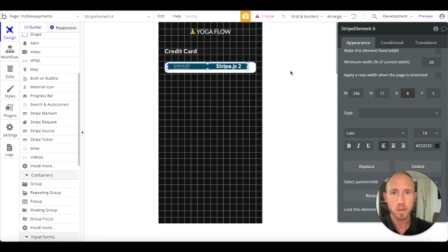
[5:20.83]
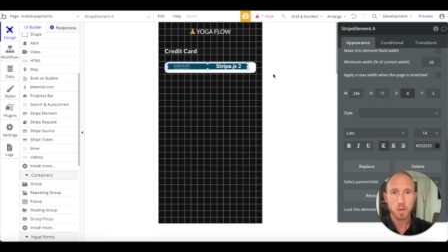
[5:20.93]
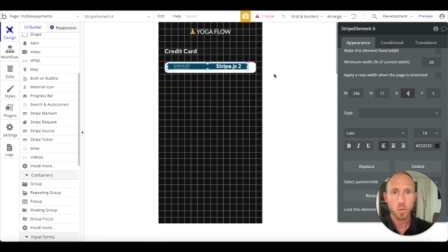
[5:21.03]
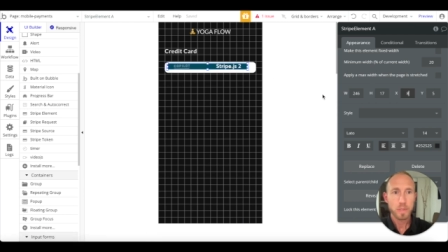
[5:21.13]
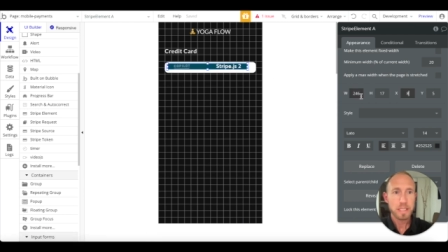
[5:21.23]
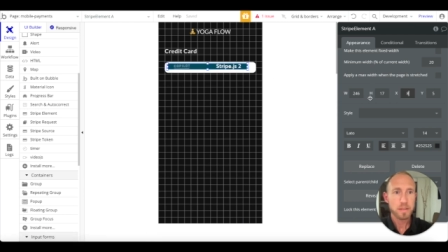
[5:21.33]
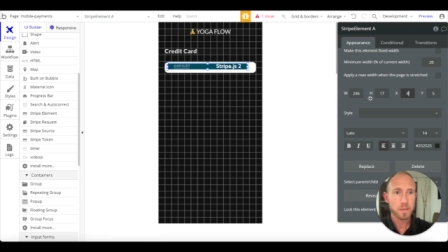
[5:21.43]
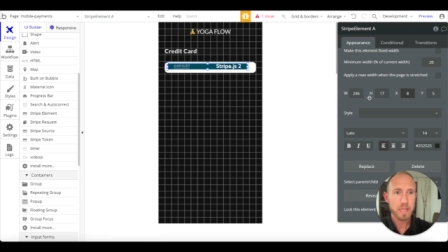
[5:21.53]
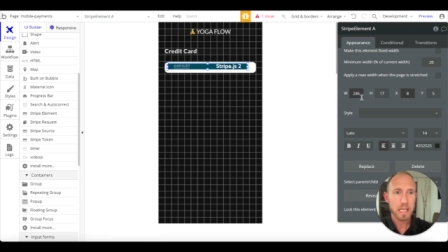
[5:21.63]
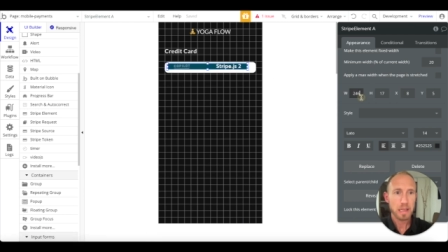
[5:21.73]
we need it to
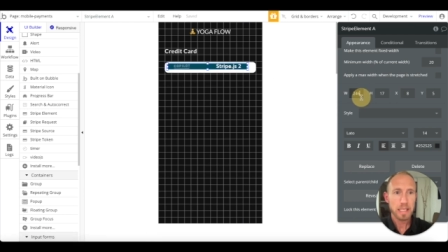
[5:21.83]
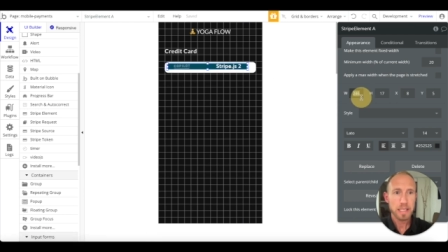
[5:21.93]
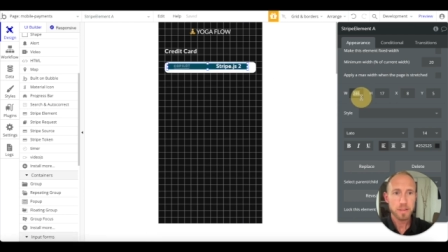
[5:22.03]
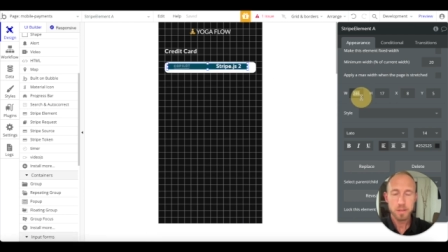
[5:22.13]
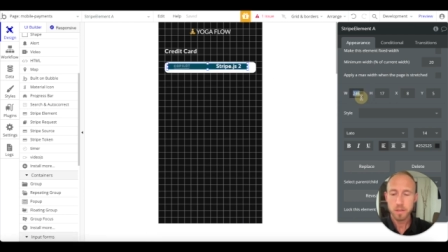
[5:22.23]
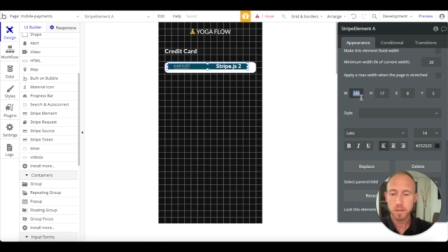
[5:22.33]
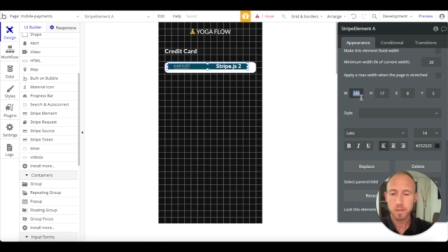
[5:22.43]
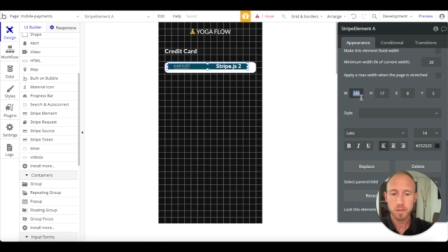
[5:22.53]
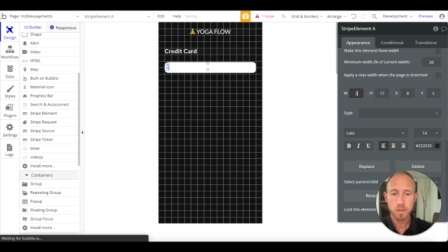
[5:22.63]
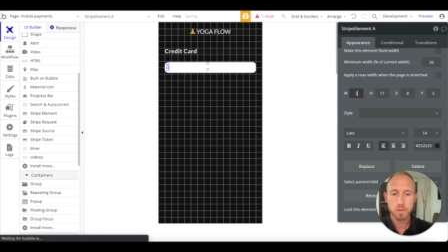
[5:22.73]
be at least
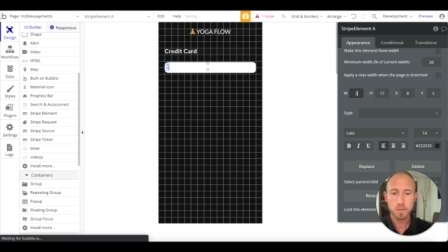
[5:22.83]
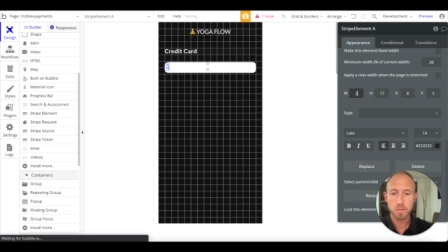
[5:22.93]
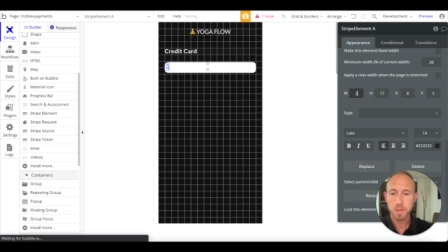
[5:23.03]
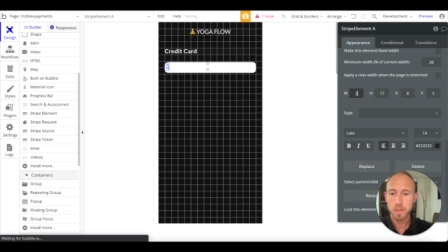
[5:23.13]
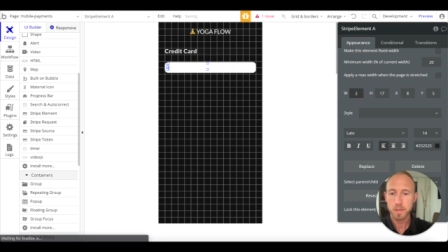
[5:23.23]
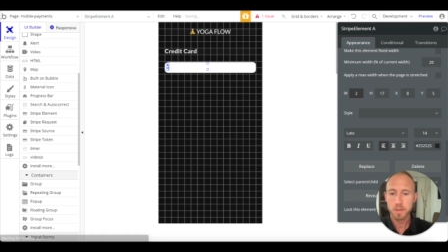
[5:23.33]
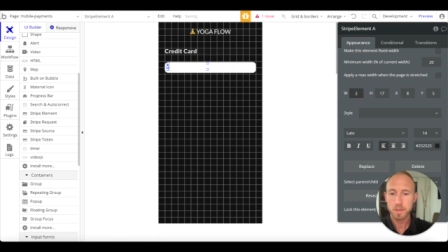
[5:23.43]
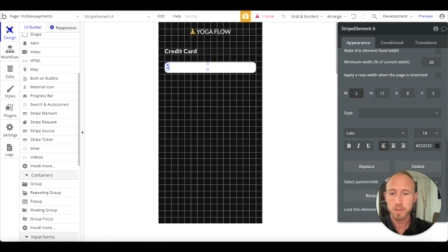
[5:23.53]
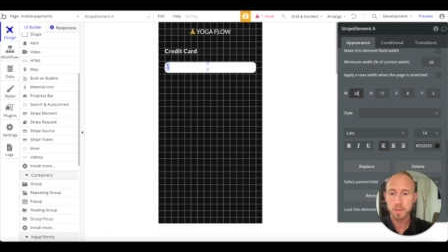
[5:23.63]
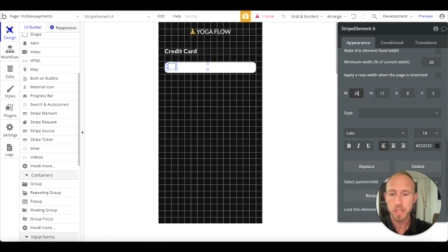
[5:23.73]
two
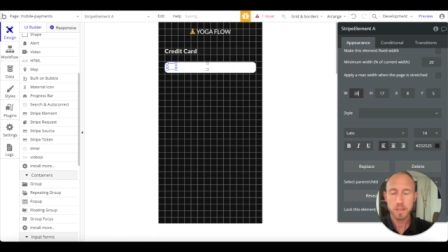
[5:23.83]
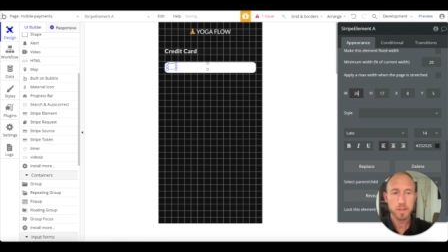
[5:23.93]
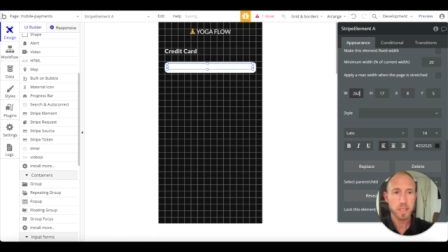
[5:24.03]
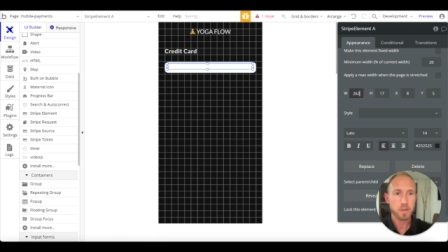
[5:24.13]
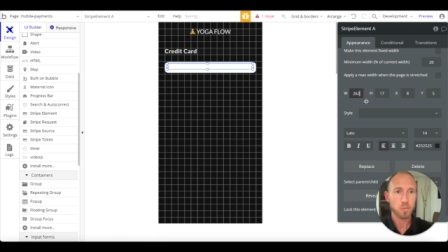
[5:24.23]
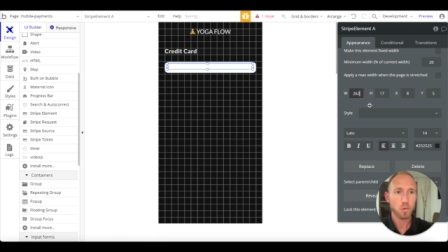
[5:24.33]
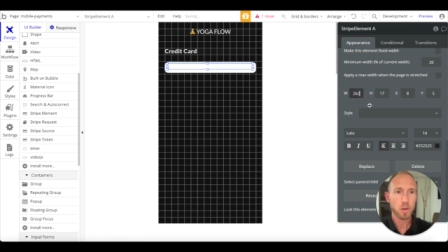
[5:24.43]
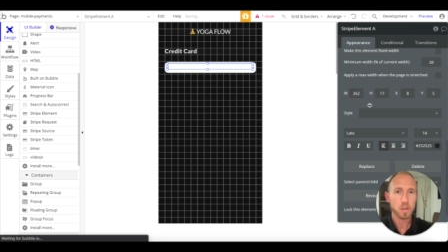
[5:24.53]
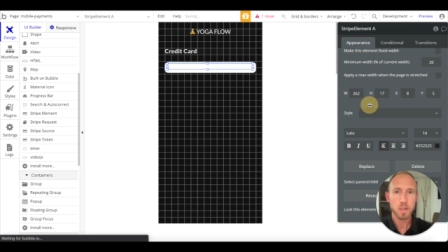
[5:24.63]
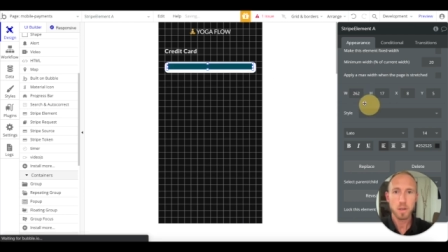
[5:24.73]

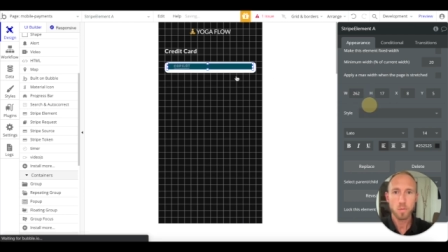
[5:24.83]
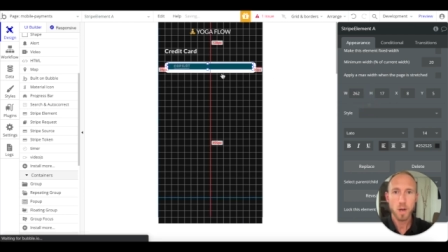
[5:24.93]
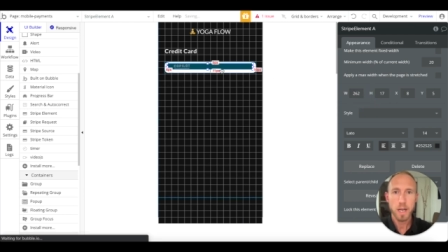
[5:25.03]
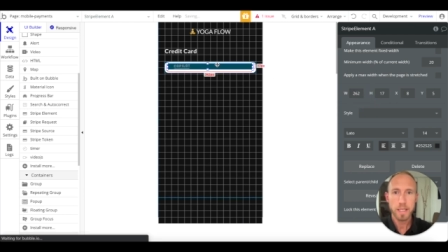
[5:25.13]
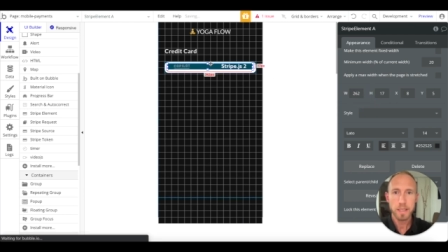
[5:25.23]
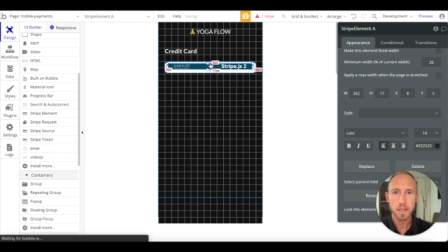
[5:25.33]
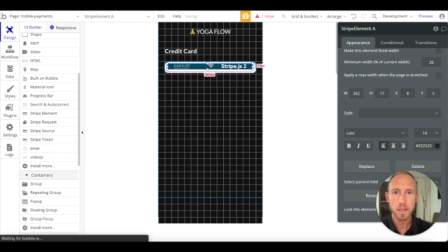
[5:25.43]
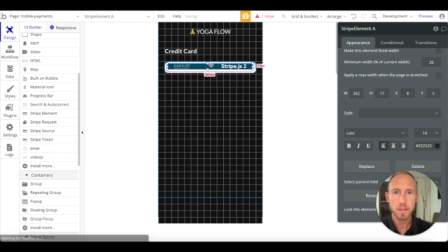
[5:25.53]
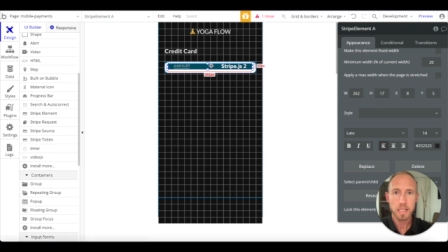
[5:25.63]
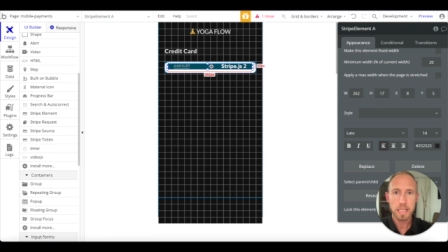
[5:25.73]
61 wide
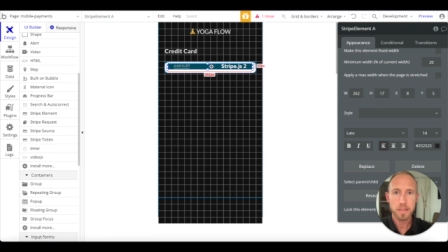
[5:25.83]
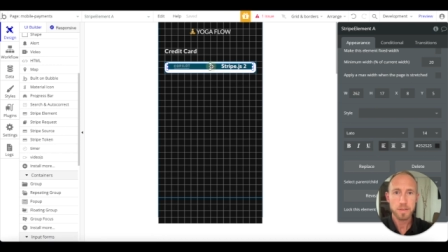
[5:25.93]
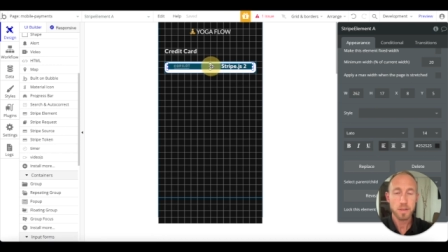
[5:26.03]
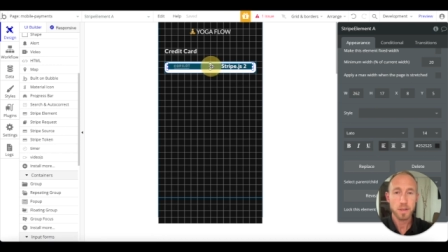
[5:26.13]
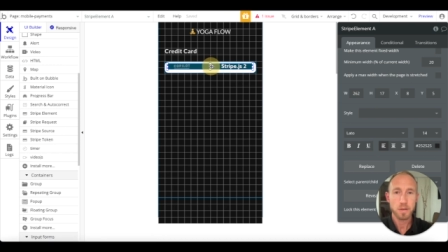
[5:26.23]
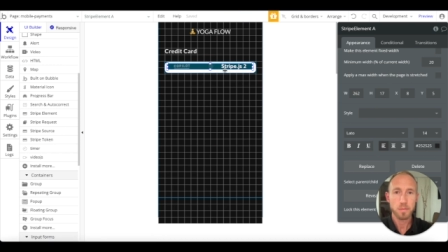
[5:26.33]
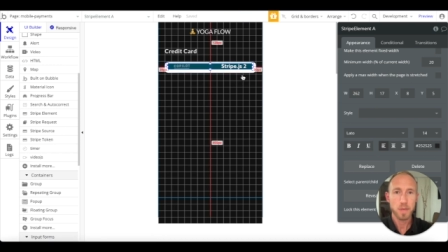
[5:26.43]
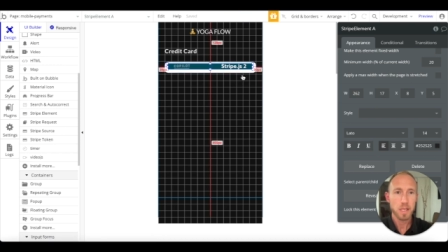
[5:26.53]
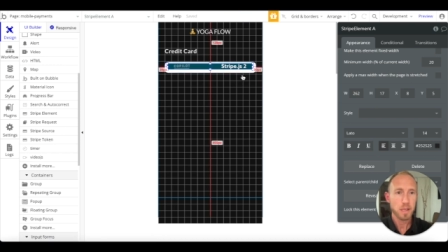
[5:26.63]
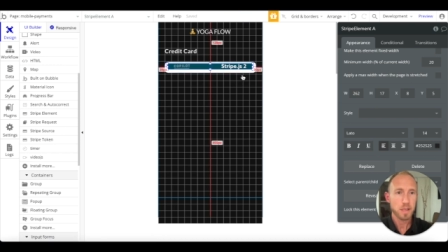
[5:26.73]
to get some
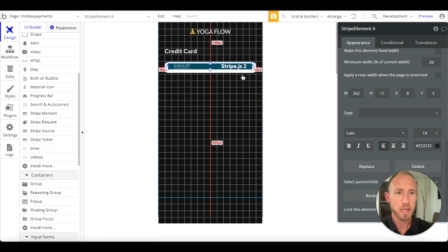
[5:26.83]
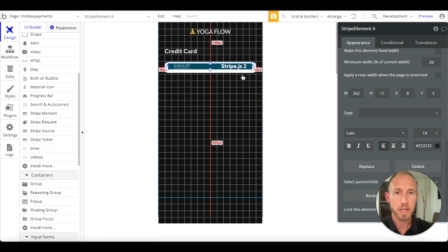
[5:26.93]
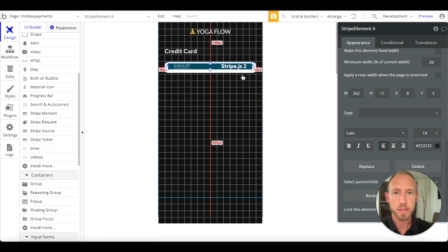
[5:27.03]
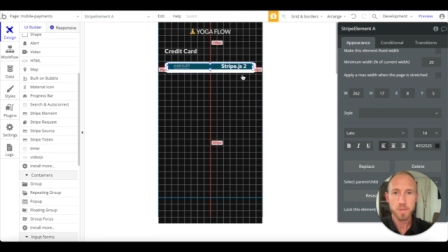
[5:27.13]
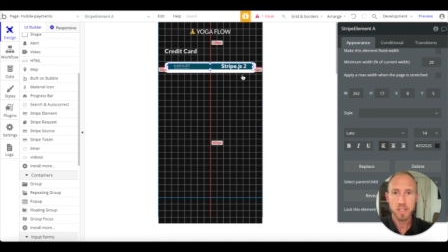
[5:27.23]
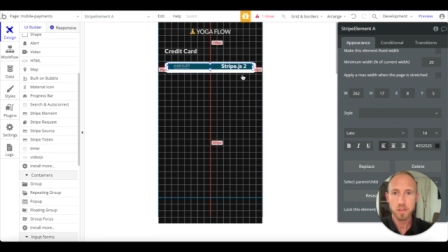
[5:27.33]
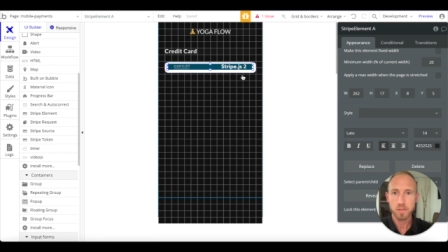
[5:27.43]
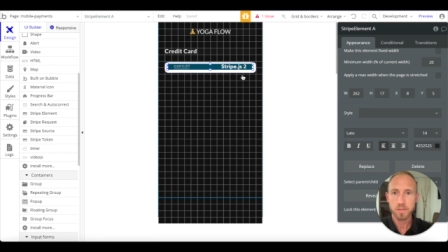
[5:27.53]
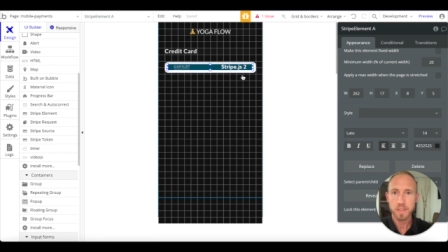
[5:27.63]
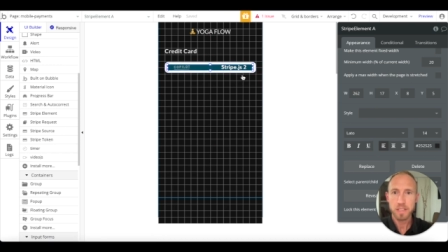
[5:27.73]
uh, special
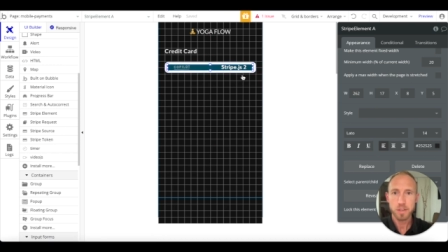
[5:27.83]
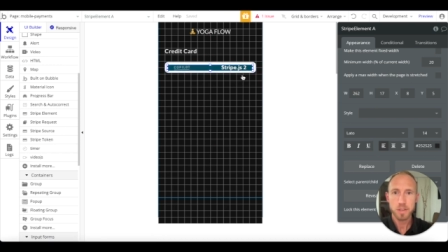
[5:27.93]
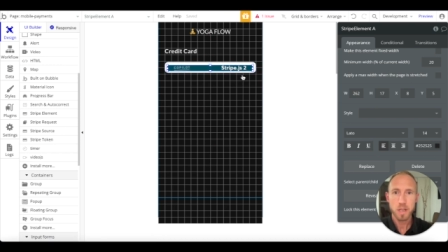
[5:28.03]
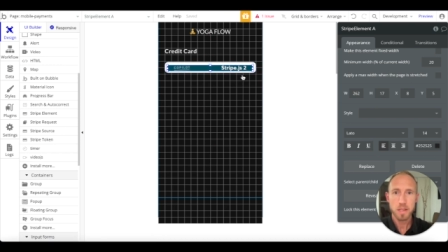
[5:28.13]
features.